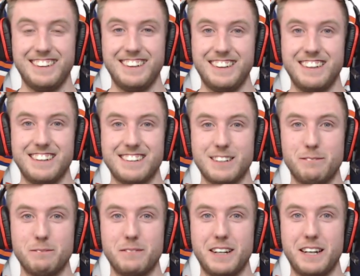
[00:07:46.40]
it's
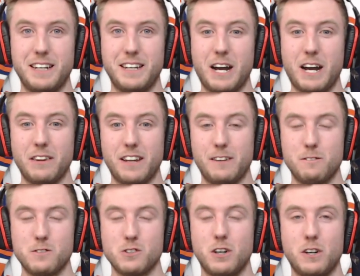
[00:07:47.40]
something that now that I've
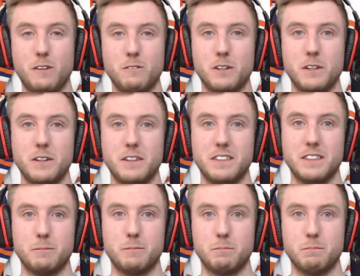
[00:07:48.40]
solved all
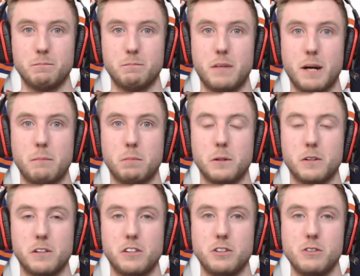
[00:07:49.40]
the
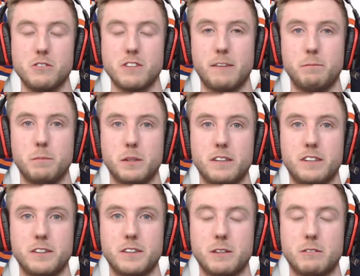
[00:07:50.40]
bipolar issues and I've built
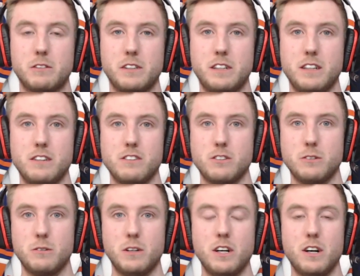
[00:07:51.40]
healthy routines
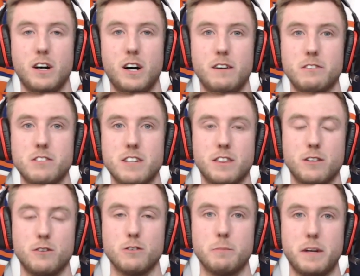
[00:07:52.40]
to offset
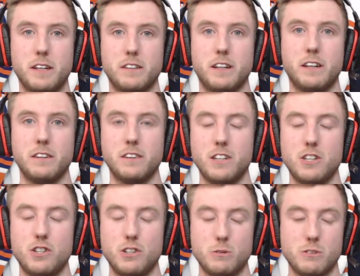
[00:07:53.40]
those mental health
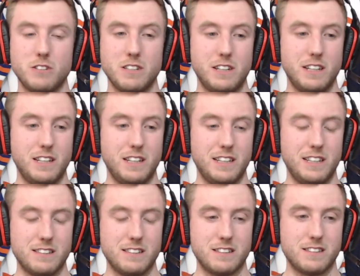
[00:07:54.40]
issues,
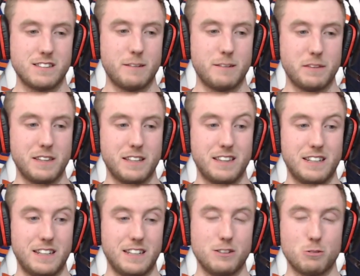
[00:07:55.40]
is it's something
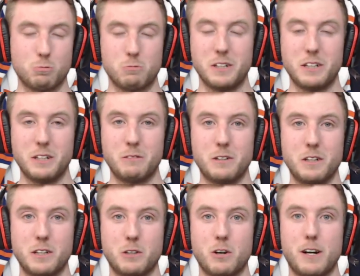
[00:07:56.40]
that has really, really
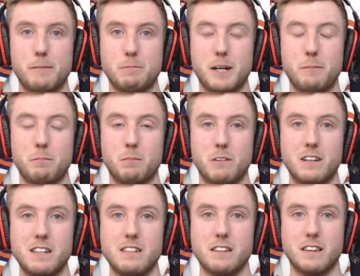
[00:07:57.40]
cropped up
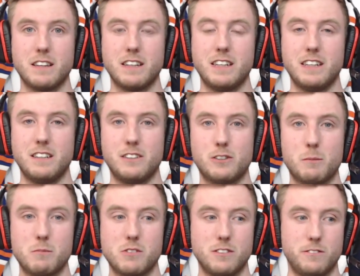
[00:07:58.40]
recently in
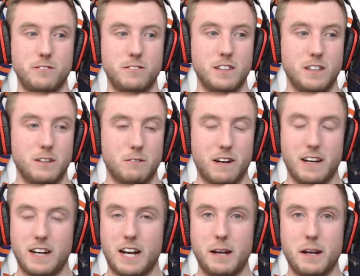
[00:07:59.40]
terms of, right,
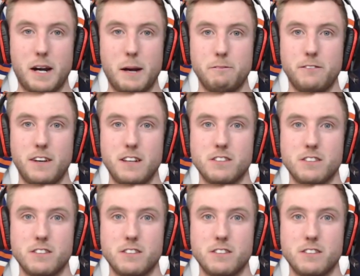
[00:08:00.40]
I'm facing a